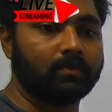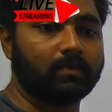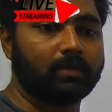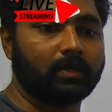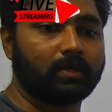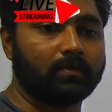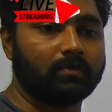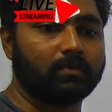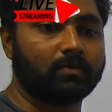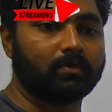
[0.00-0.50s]
you
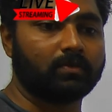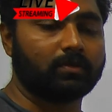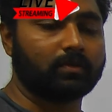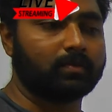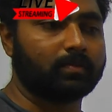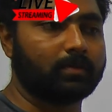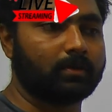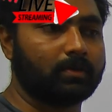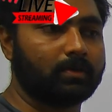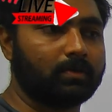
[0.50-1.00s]
have to talk
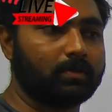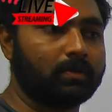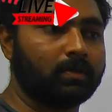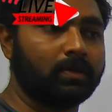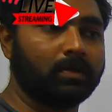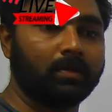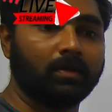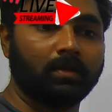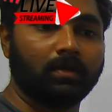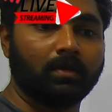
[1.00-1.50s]

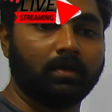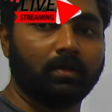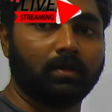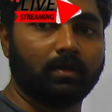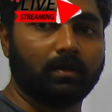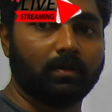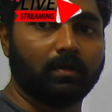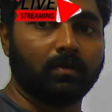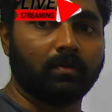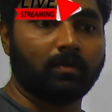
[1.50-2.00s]
about
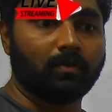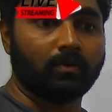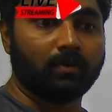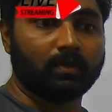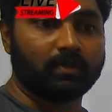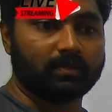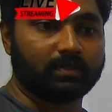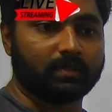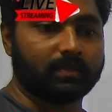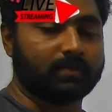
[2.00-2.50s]

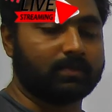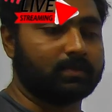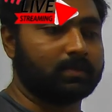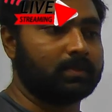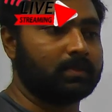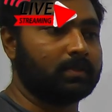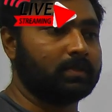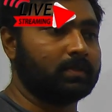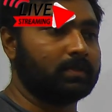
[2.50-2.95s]
OSs.